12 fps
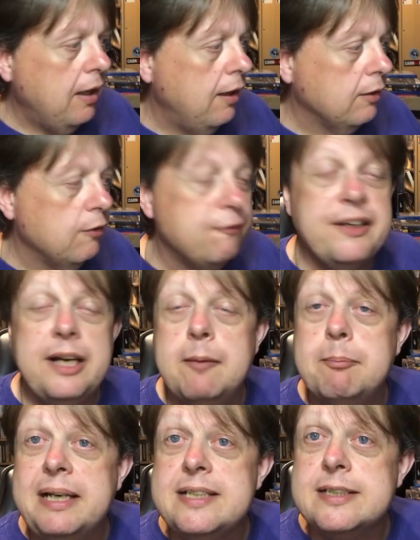I got fed
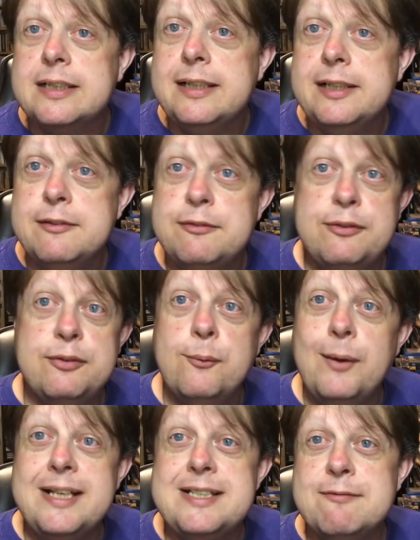up basically of
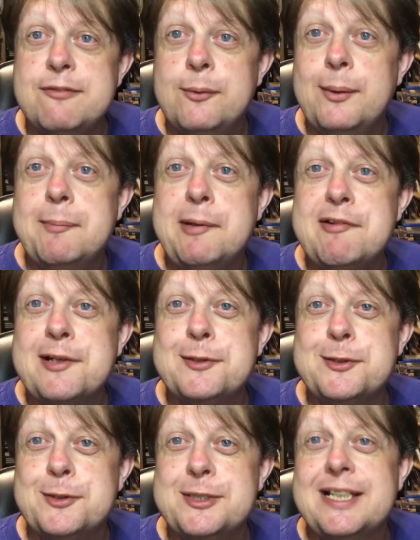waiting for one of my record
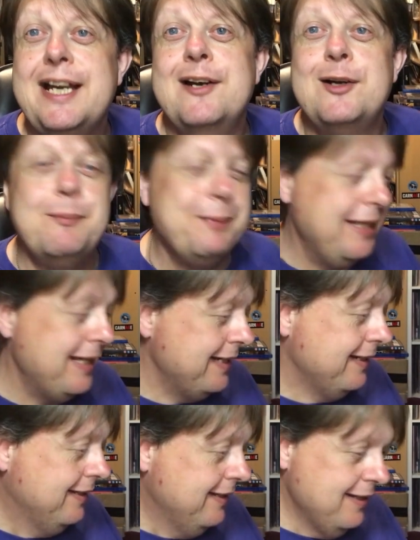stores to get a copy
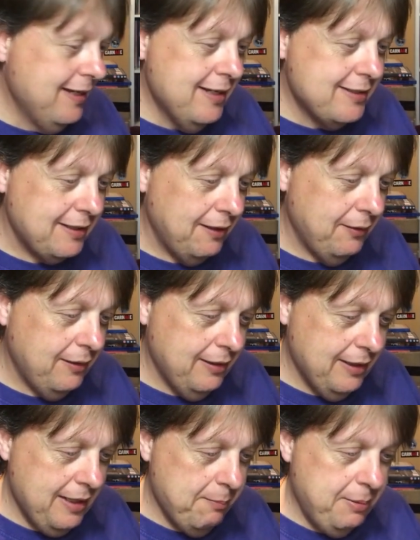in, so
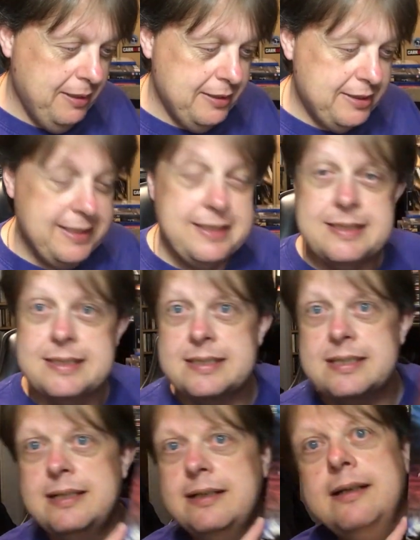I
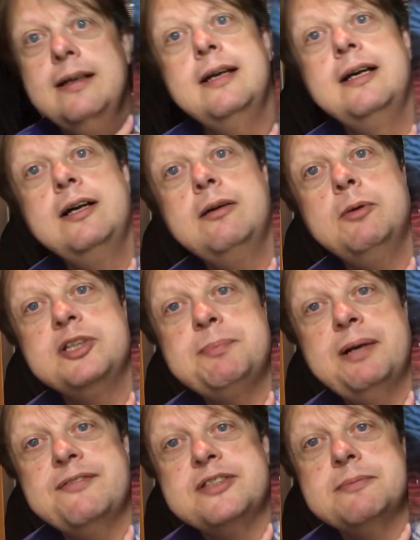purchased Monty
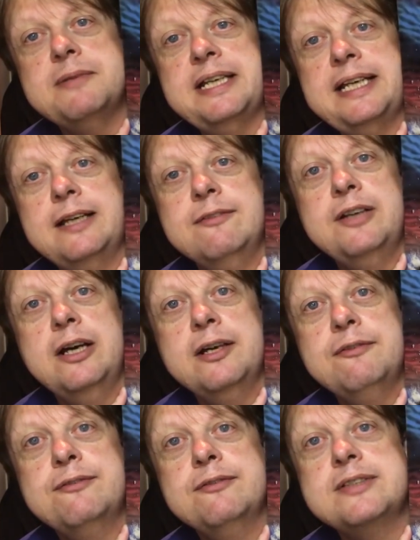Python's Meaning of
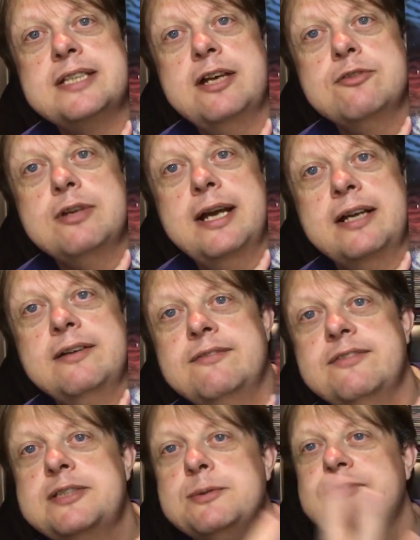Life soundtrack.
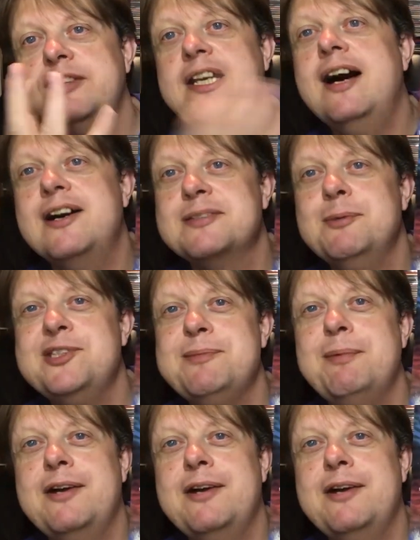This was the last Monty